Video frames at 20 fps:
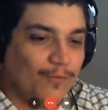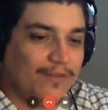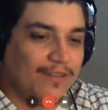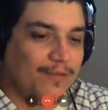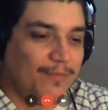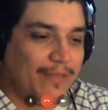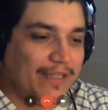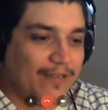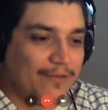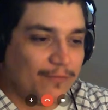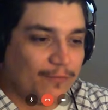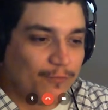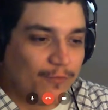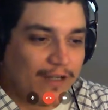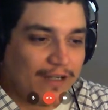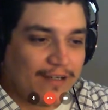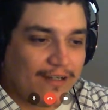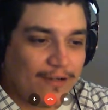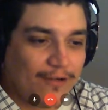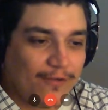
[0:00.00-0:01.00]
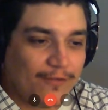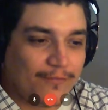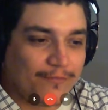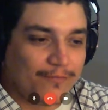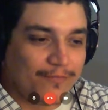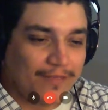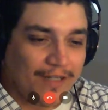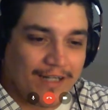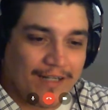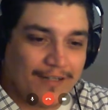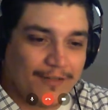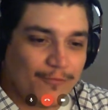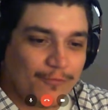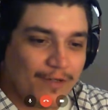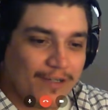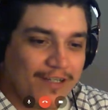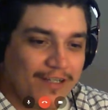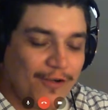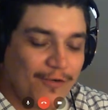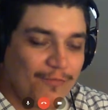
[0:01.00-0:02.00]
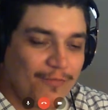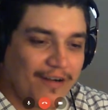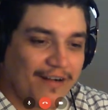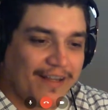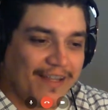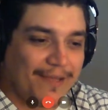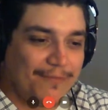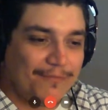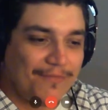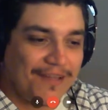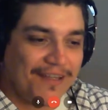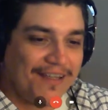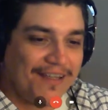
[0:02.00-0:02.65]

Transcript: You mean one note Bardem?